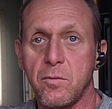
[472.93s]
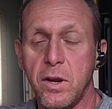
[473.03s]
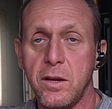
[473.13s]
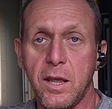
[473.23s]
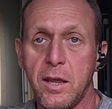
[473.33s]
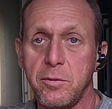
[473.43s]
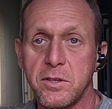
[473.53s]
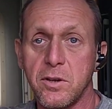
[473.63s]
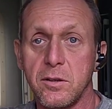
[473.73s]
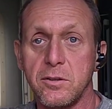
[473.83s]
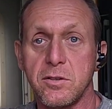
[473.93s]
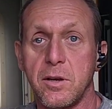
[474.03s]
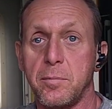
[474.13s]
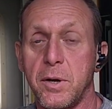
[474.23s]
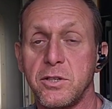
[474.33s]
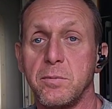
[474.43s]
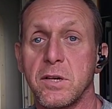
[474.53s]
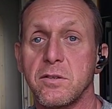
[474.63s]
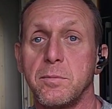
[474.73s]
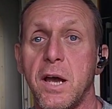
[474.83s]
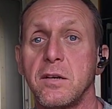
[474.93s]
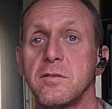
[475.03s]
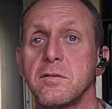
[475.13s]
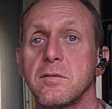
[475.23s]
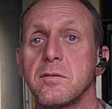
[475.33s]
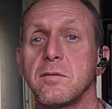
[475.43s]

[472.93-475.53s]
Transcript: Right? A, we start losing a bunch of muscle mass.